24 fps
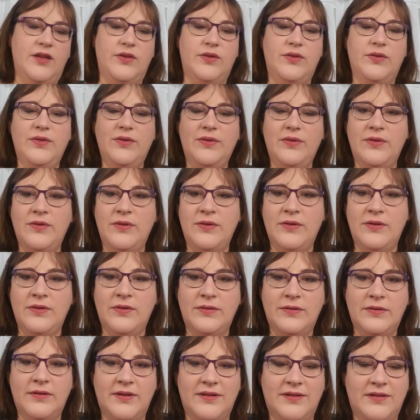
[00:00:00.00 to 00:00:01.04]

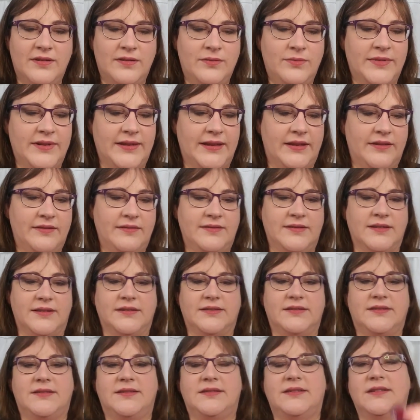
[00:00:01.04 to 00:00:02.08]
Ooh, oh my
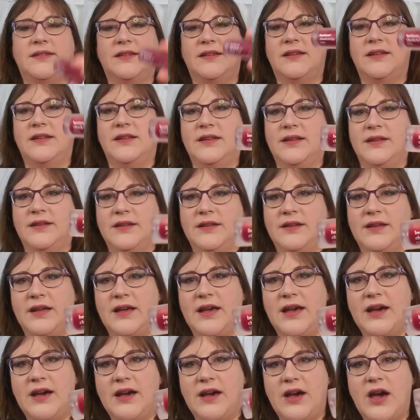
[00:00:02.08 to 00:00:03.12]
goodness.
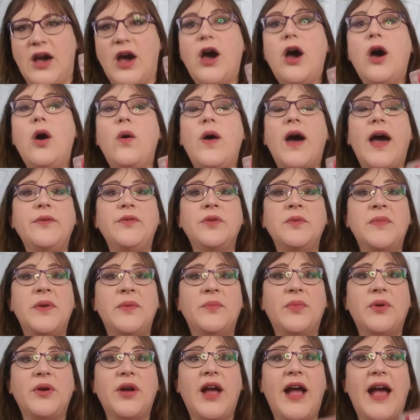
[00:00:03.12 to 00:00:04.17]
Oh, I
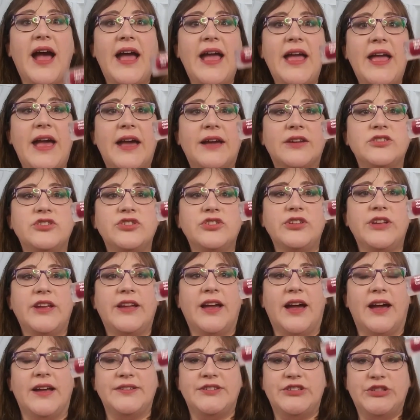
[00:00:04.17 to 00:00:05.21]
remember I actually
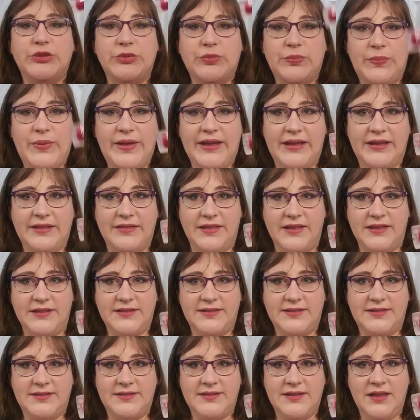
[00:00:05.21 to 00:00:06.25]
got to pick
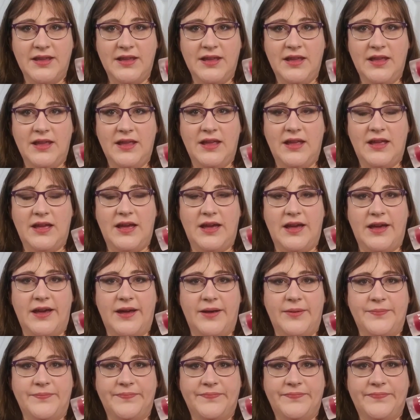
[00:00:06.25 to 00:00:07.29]
this.
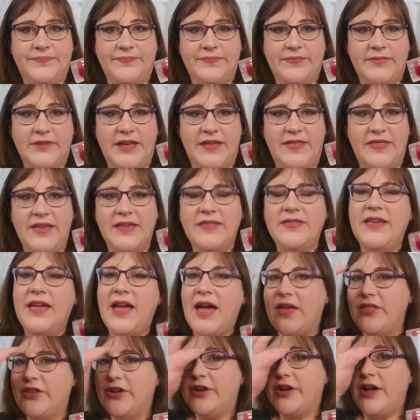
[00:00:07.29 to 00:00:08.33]
Um, I think
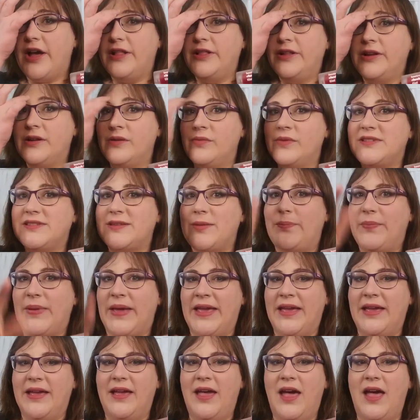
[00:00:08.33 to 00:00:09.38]
the other color was a
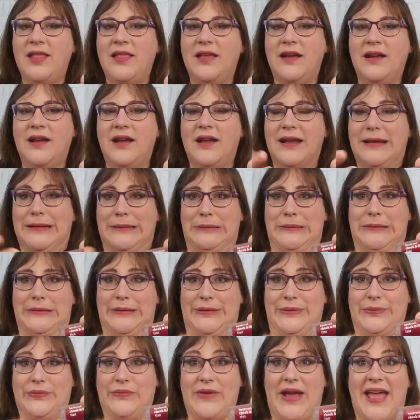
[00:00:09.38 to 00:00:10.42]
pink color, and I went
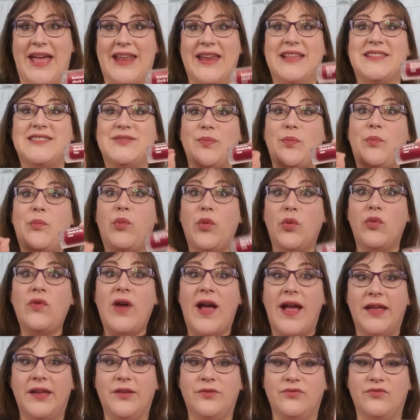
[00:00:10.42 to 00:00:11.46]
with red. It's
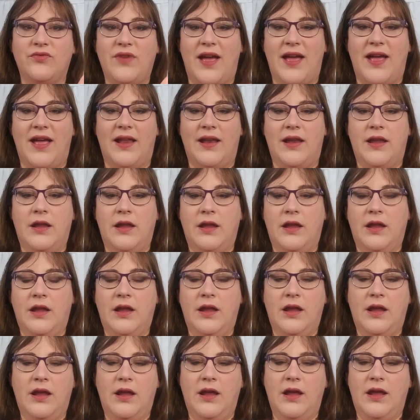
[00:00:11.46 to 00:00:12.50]
bright red.
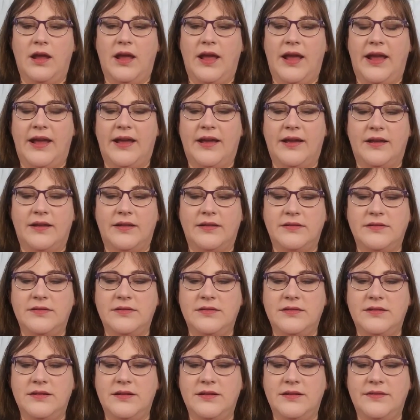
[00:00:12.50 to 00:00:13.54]

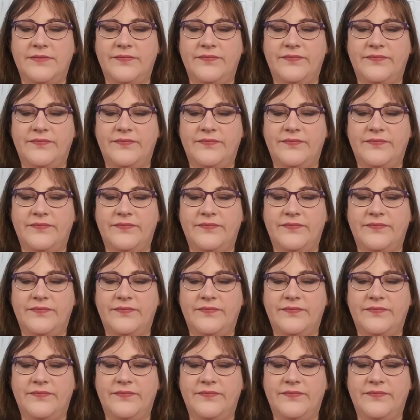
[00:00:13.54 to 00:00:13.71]
And